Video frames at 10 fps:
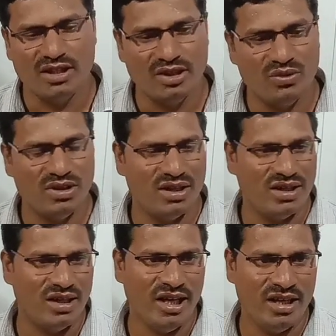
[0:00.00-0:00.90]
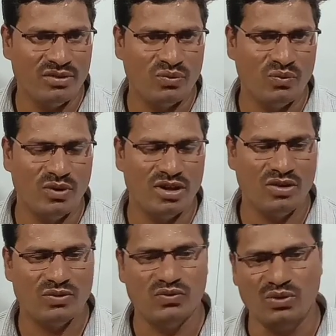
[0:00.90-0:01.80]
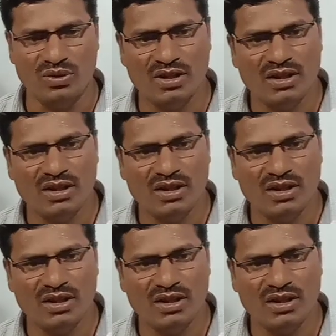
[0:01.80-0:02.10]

they will die without food.